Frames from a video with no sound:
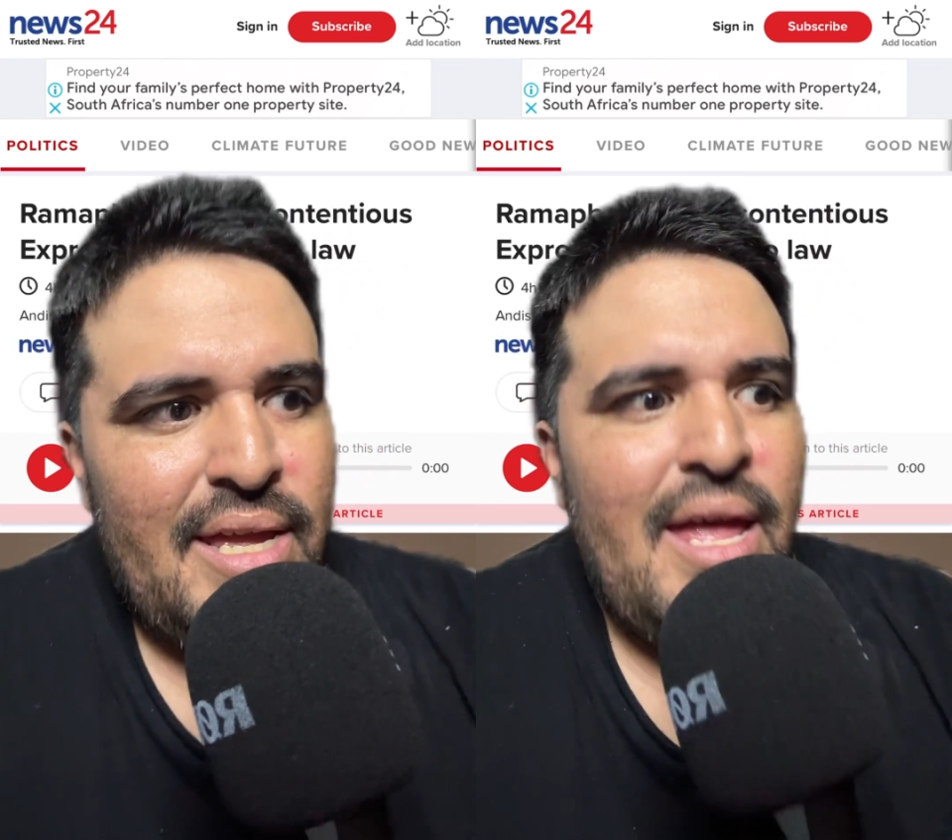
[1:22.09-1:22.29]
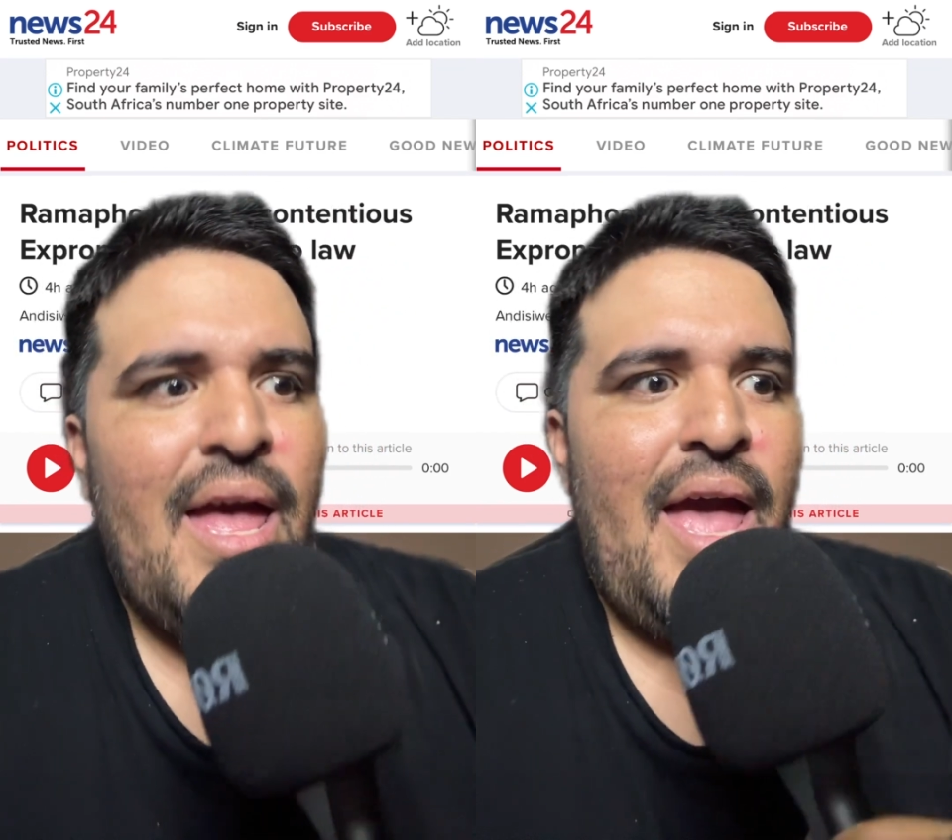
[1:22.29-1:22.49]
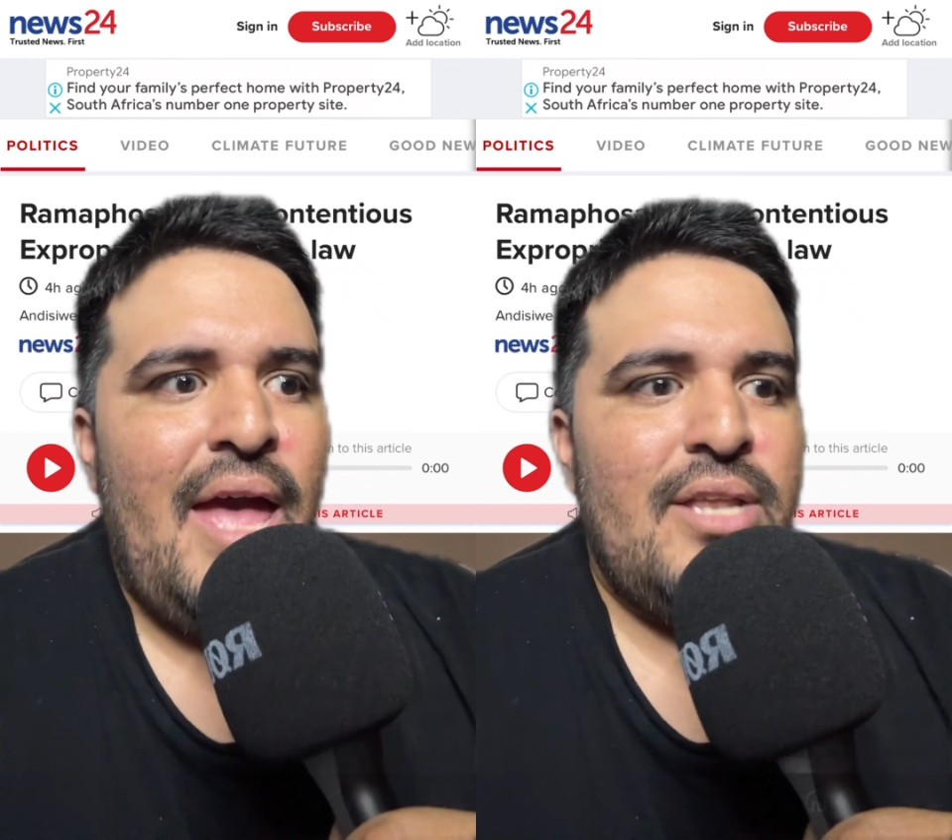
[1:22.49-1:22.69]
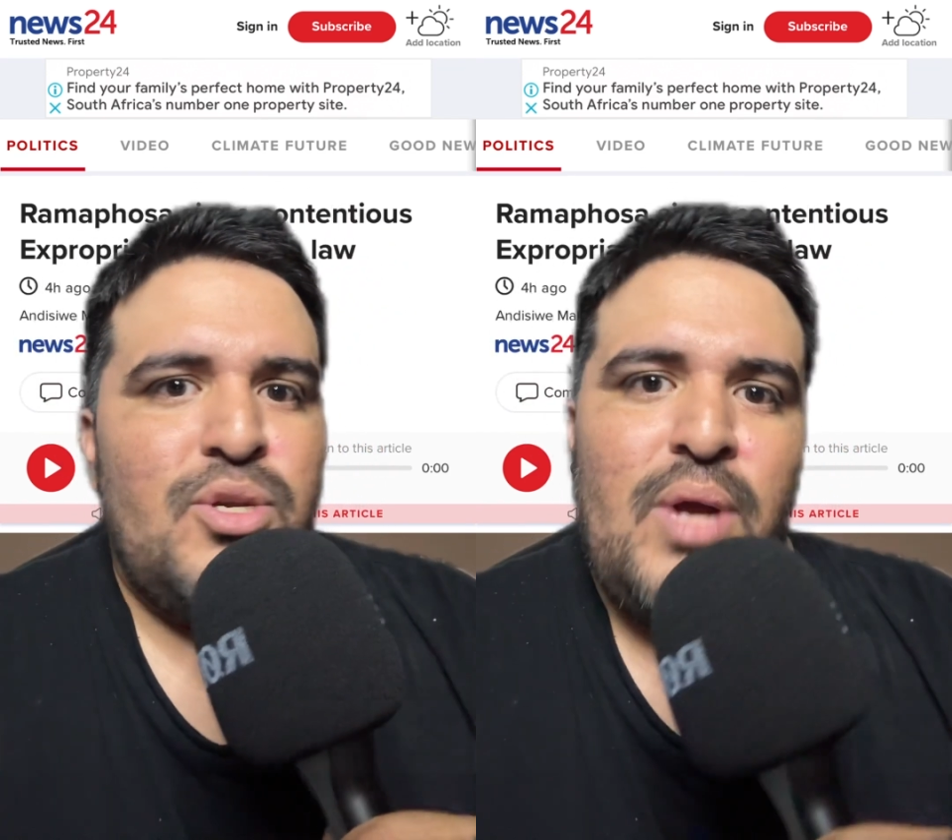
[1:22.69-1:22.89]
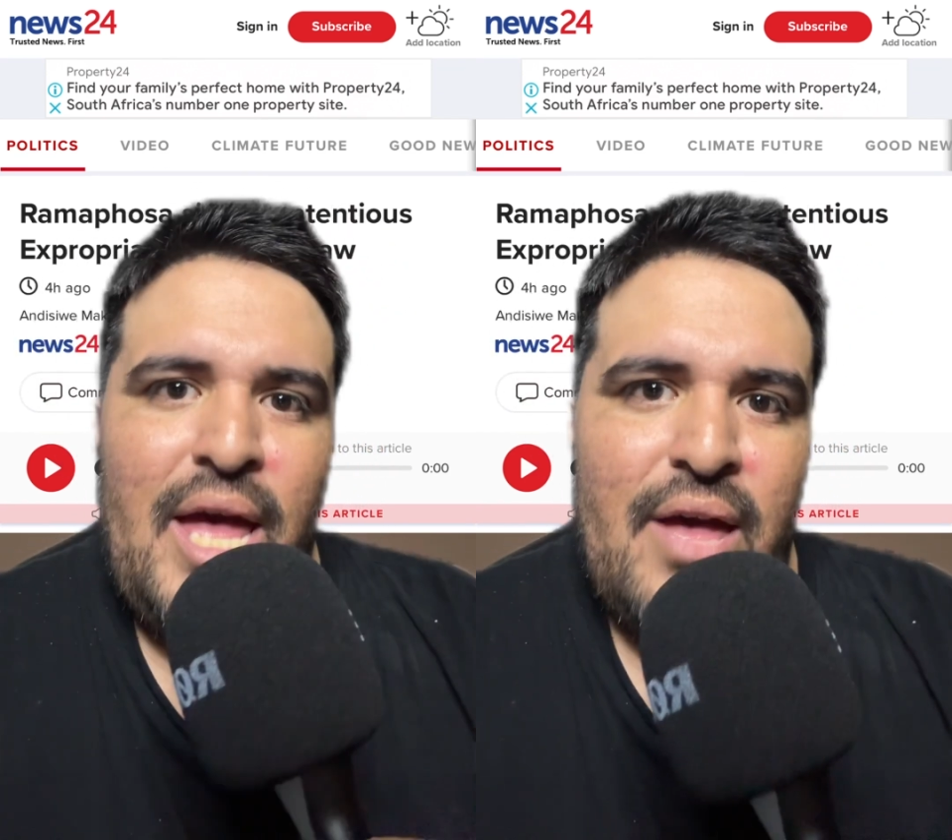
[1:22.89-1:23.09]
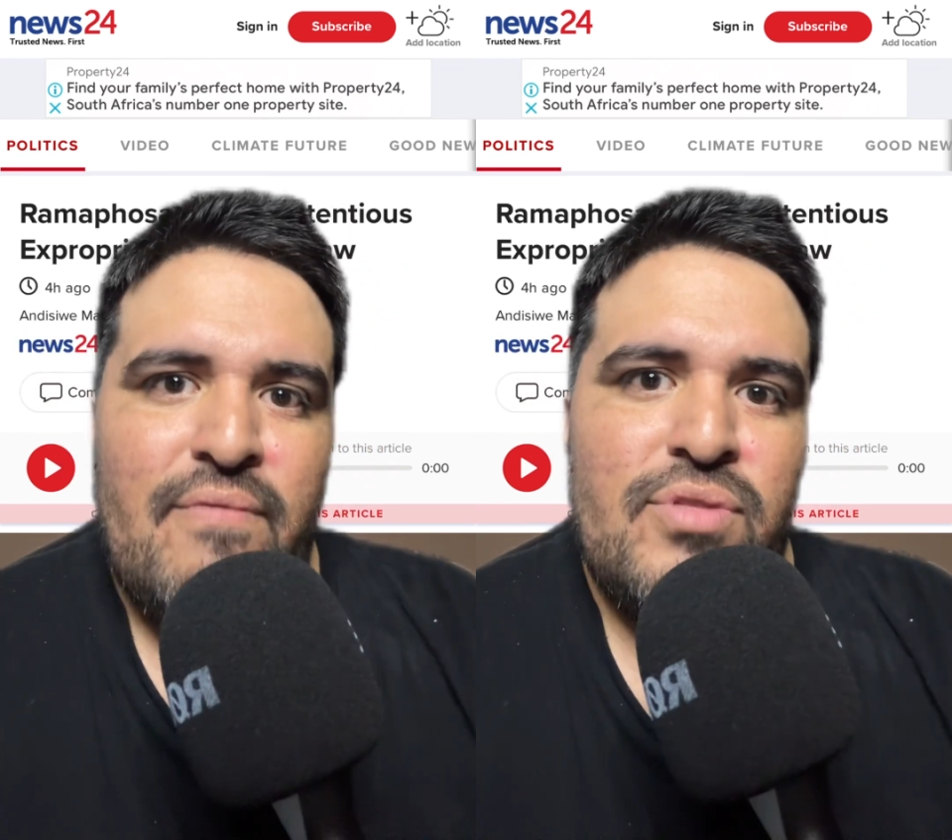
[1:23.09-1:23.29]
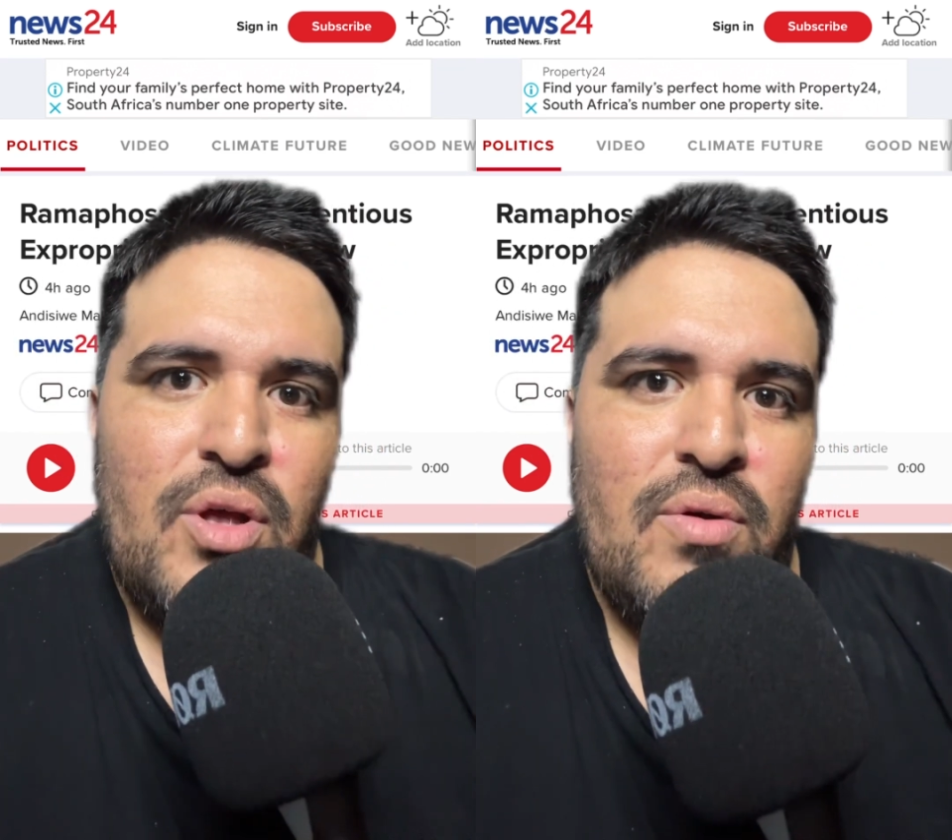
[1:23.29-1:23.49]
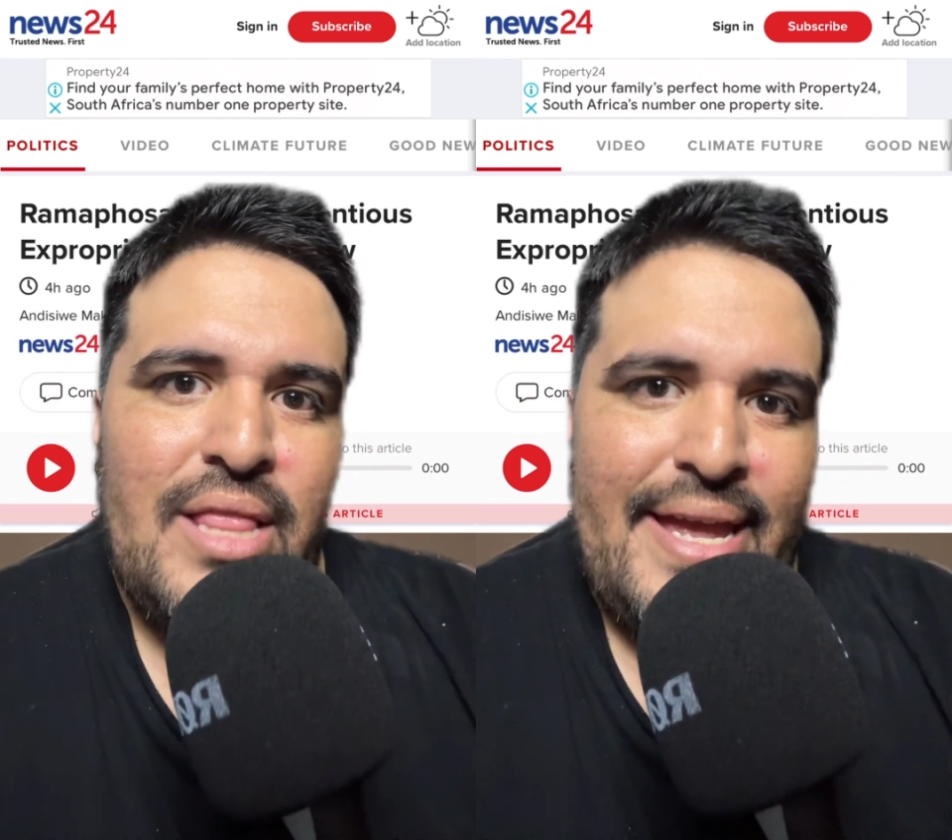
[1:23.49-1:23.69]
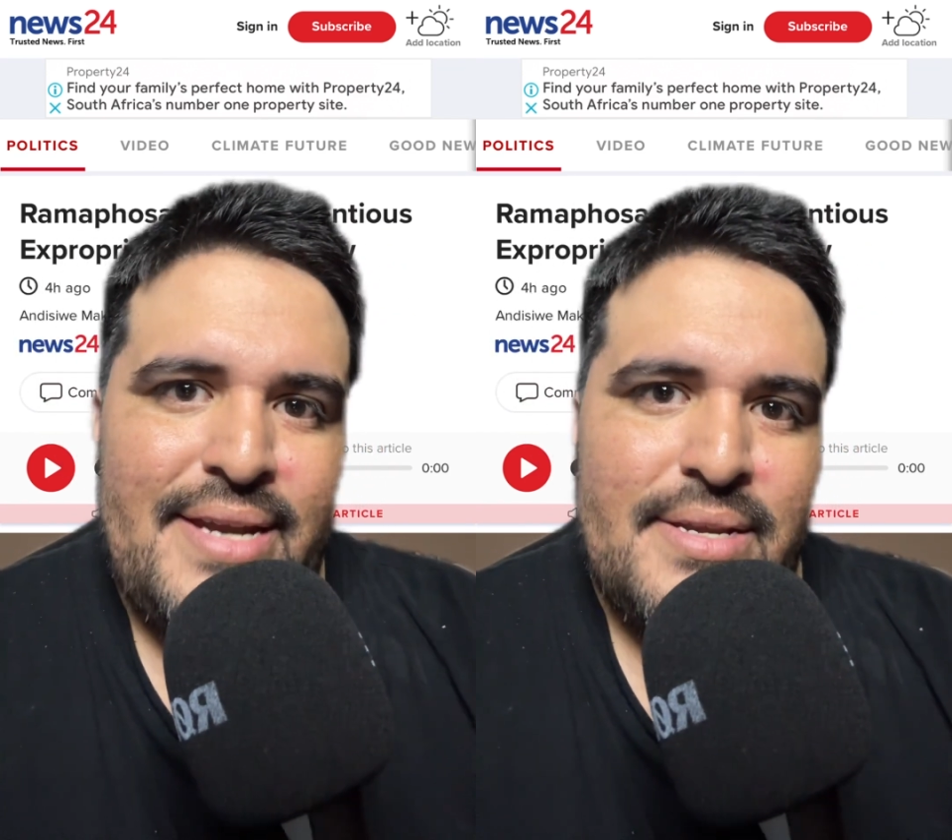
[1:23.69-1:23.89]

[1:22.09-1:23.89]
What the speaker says: and you have no land.